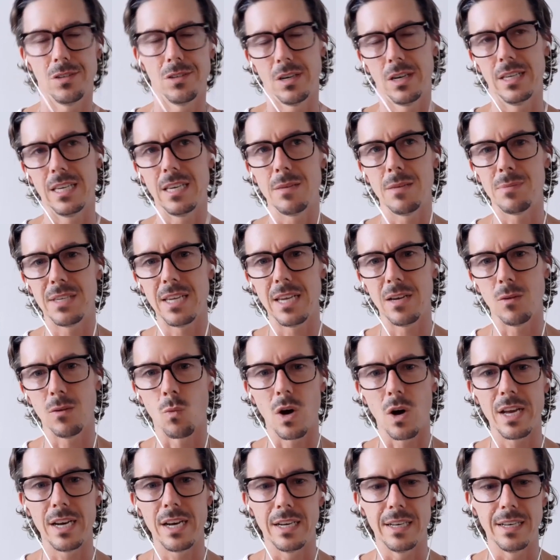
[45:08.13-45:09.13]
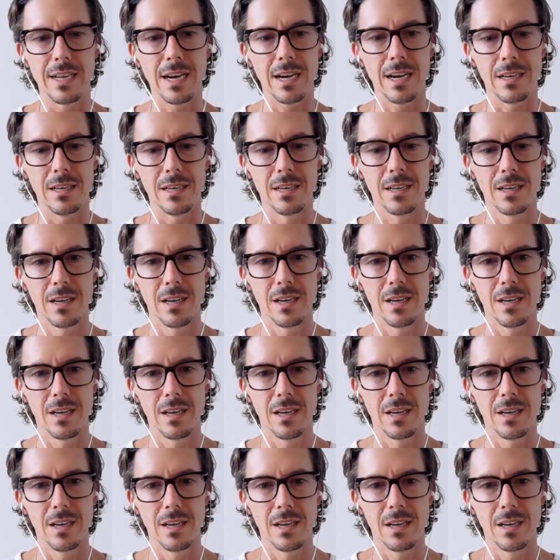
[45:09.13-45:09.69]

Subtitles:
I keep saying one and done.